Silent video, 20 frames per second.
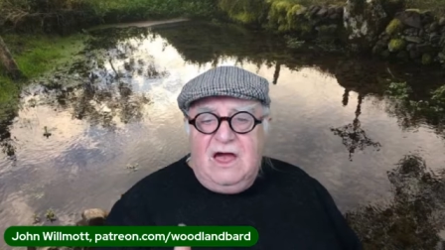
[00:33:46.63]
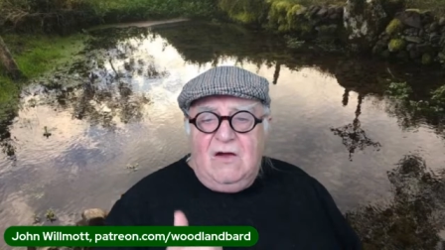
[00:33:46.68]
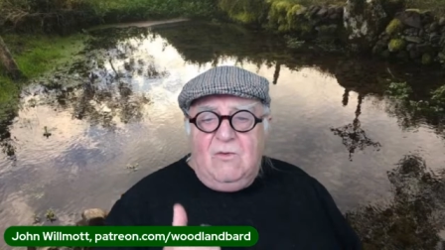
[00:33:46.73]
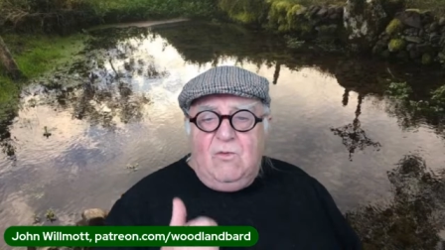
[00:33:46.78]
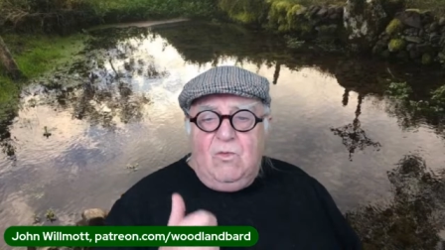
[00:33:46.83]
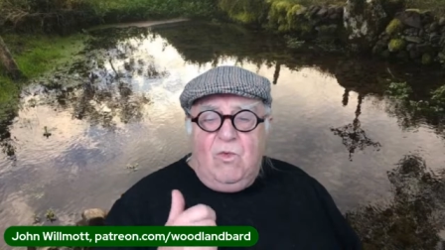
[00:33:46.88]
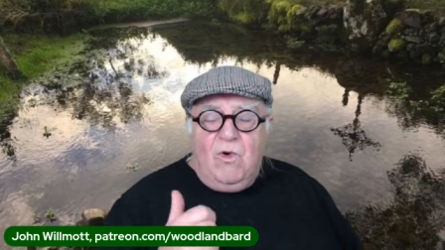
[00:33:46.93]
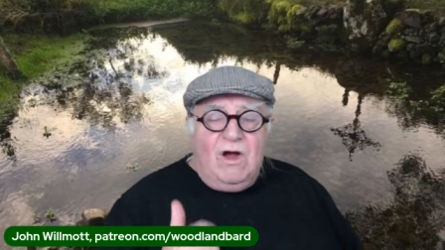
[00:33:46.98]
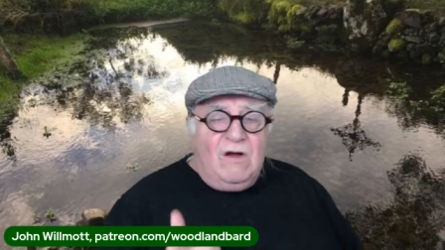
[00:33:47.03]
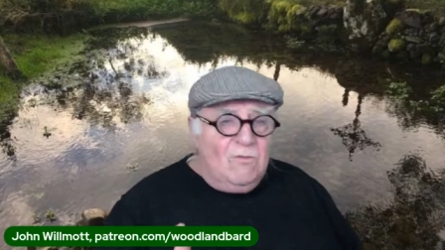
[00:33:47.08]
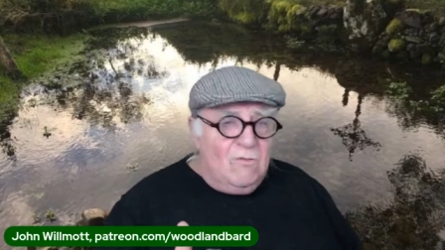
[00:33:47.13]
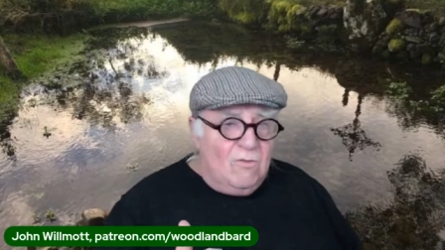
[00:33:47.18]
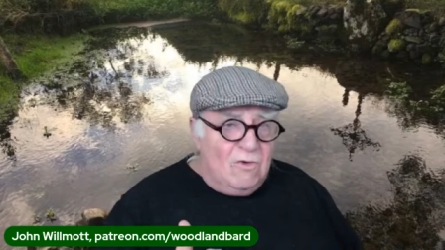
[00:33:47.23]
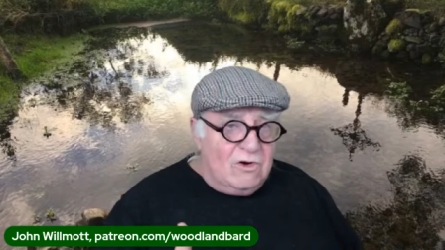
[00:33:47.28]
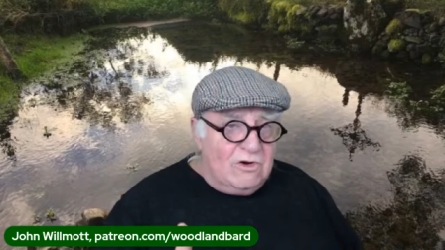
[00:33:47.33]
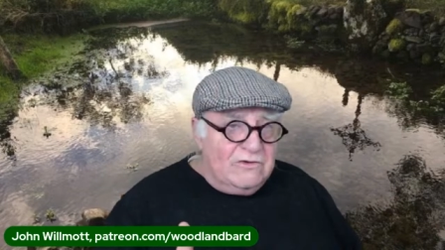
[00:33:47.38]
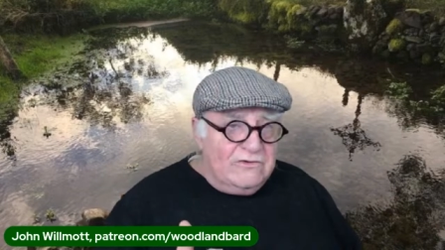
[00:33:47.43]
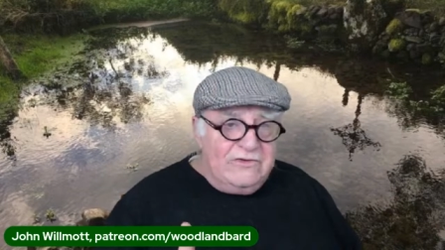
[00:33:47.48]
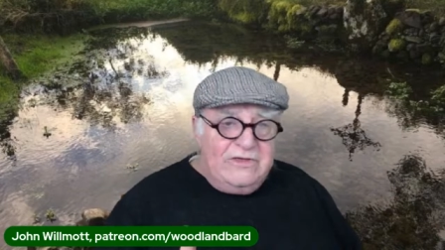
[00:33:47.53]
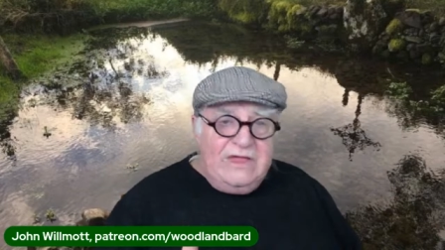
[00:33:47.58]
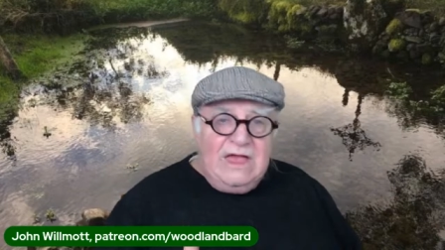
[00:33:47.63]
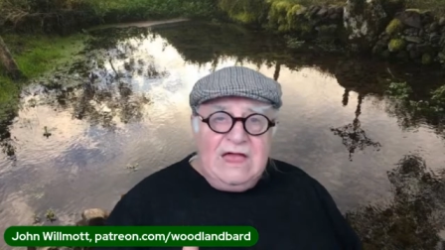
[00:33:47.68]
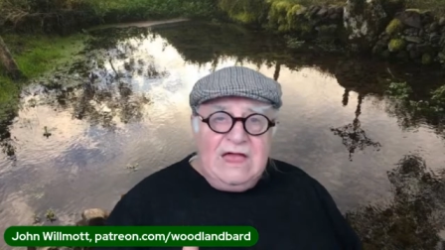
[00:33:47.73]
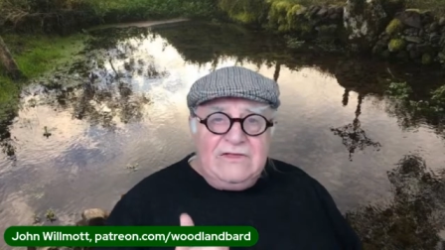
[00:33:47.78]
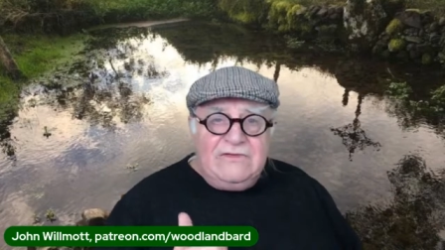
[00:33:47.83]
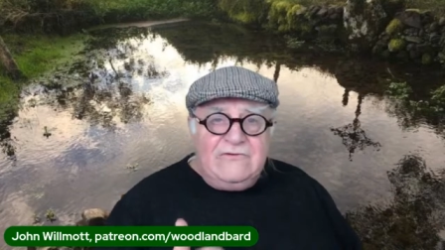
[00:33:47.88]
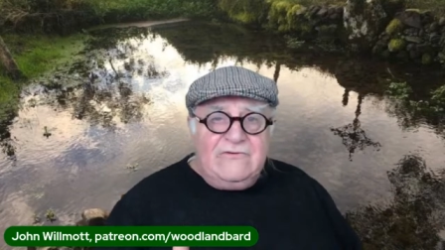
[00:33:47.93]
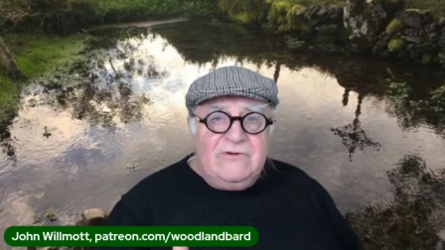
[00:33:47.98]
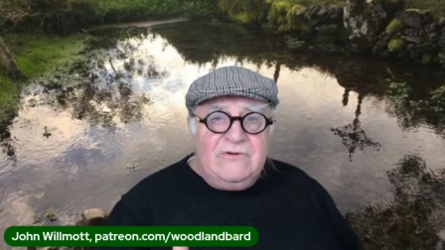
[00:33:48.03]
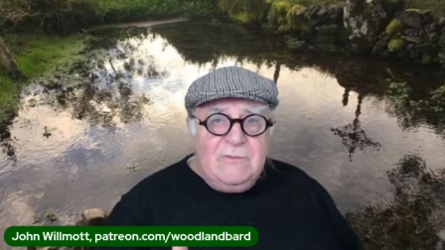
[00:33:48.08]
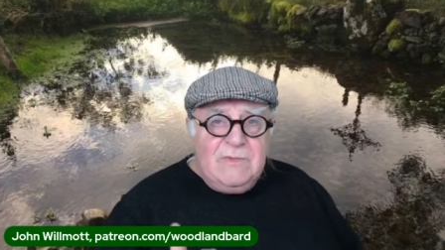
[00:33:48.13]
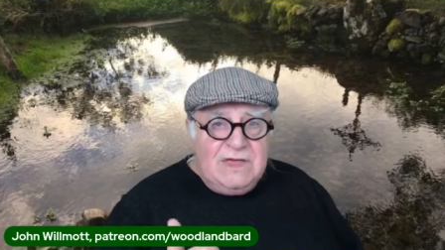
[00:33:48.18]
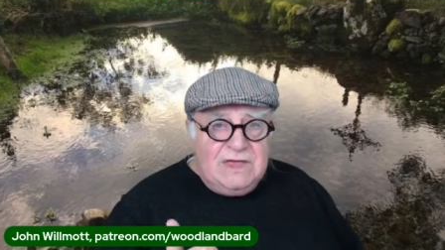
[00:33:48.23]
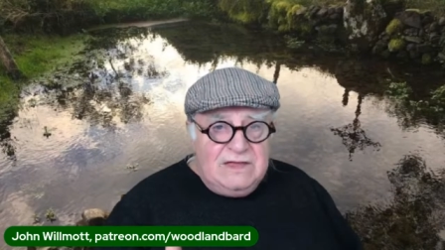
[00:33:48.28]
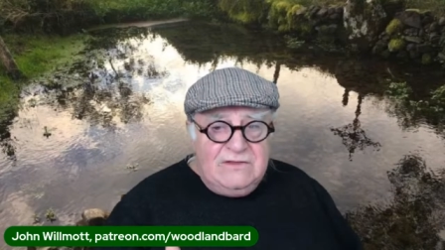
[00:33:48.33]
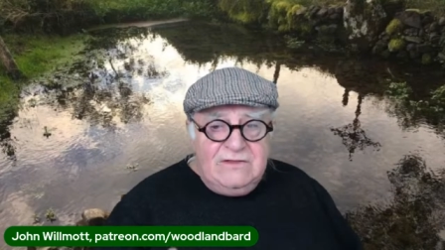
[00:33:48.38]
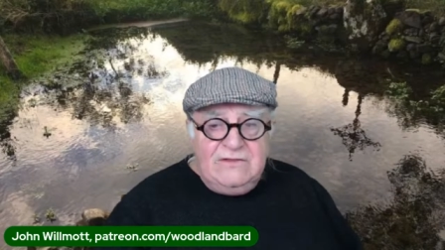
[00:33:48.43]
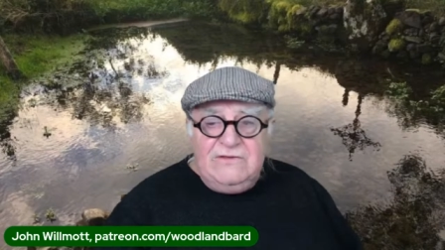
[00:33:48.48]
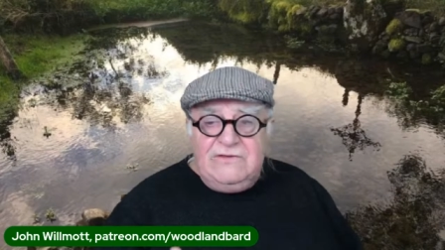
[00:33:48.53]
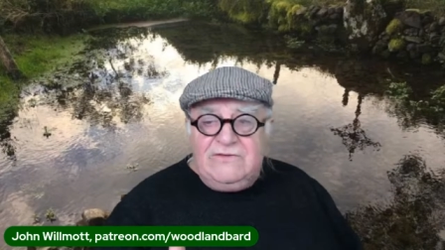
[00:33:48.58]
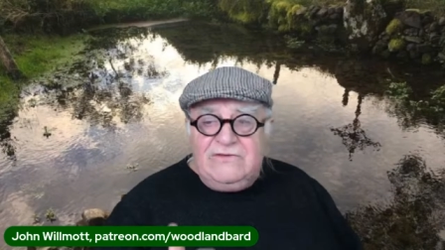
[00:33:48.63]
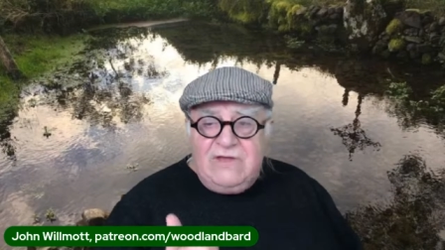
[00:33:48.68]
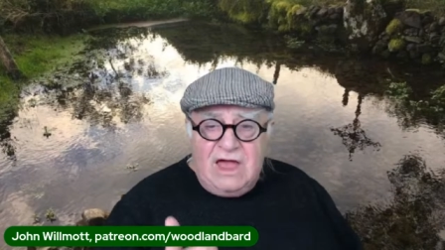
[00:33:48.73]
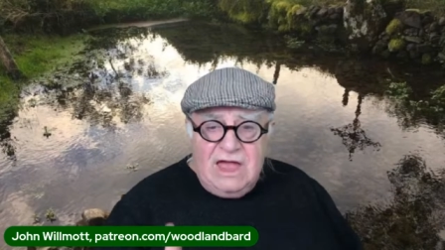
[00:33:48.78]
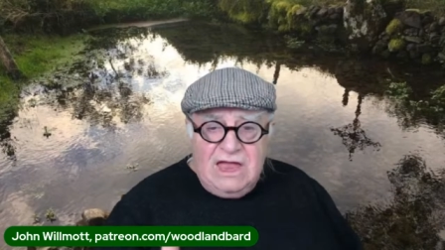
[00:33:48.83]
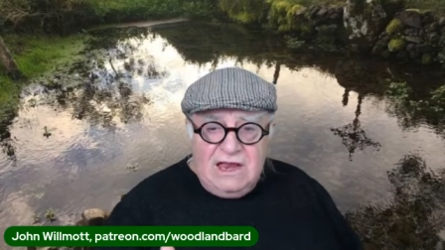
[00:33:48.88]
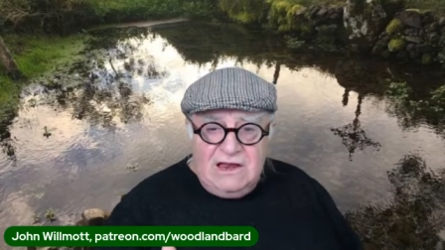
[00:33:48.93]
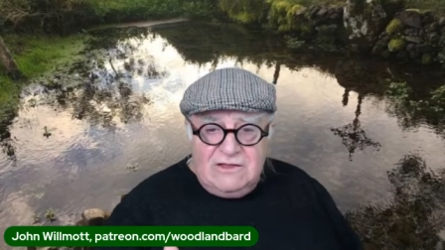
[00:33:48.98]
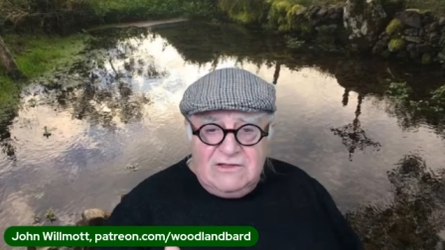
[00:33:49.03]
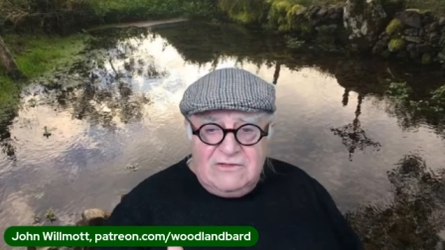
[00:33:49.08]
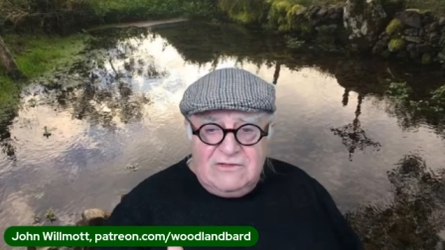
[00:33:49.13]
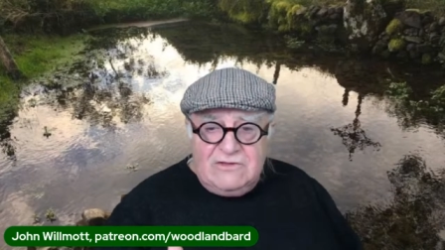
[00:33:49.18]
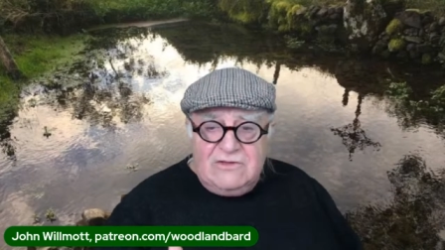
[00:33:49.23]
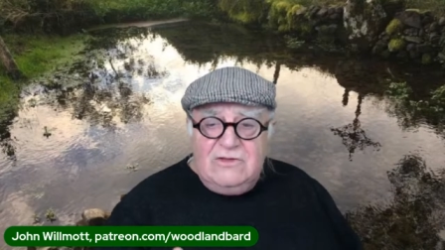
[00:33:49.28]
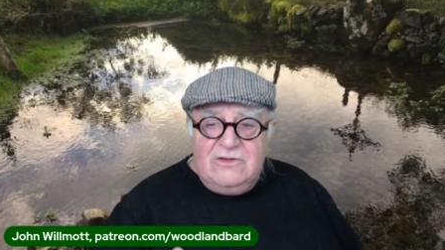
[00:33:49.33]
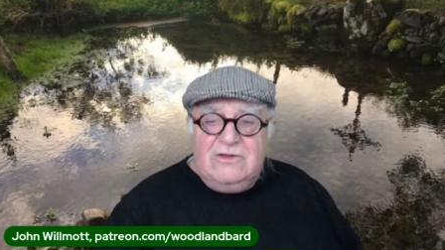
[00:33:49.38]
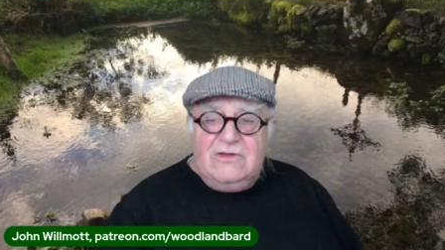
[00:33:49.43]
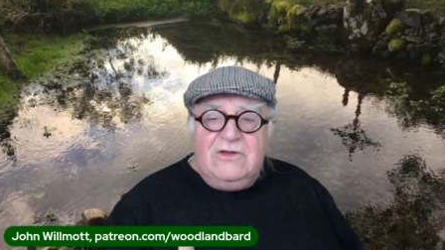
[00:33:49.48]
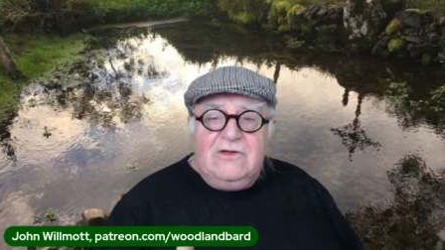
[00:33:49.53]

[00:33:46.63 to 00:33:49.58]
And one was you had to remain silent